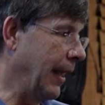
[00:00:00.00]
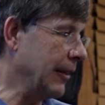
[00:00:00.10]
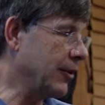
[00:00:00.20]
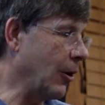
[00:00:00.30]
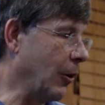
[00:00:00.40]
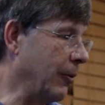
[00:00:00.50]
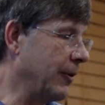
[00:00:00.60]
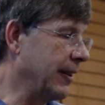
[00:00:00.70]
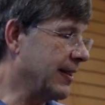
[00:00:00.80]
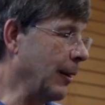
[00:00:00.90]
And so,
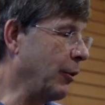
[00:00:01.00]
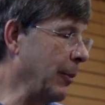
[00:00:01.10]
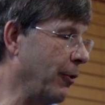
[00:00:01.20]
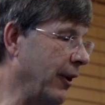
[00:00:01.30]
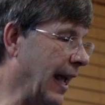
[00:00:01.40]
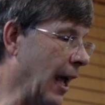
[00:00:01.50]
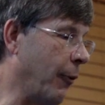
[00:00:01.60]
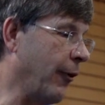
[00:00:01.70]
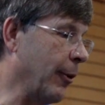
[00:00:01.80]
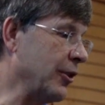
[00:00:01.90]
simply put, I
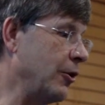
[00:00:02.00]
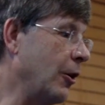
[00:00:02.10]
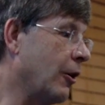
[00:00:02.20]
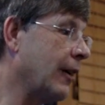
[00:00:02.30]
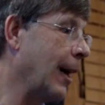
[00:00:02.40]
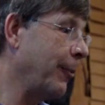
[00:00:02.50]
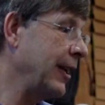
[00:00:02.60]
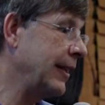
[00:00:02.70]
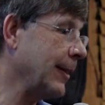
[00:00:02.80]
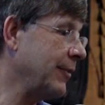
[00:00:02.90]
help pharmaceutical
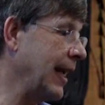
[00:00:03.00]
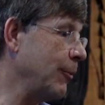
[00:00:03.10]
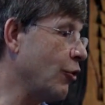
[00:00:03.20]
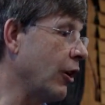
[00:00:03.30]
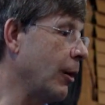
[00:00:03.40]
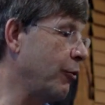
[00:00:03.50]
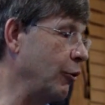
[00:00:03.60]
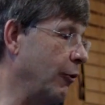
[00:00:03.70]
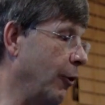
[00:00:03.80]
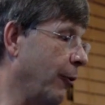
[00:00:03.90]
companies obtain drug
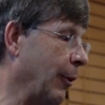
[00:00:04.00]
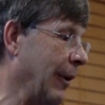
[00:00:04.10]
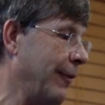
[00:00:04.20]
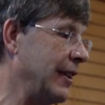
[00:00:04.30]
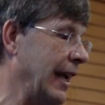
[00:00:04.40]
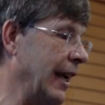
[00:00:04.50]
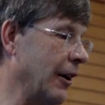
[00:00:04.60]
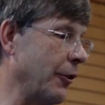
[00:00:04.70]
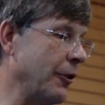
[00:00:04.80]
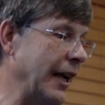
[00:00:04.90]
approval from FDA and
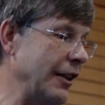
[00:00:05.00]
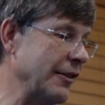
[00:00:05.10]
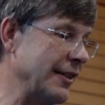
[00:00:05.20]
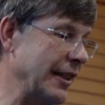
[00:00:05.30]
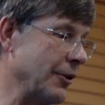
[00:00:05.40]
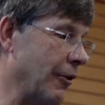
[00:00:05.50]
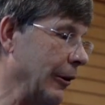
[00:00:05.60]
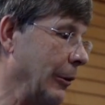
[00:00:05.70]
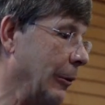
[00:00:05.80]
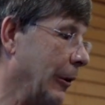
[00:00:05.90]
other agencies
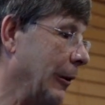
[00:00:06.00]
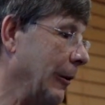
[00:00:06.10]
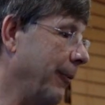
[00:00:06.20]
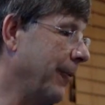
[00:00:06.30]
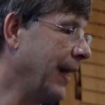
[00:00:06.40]
around the world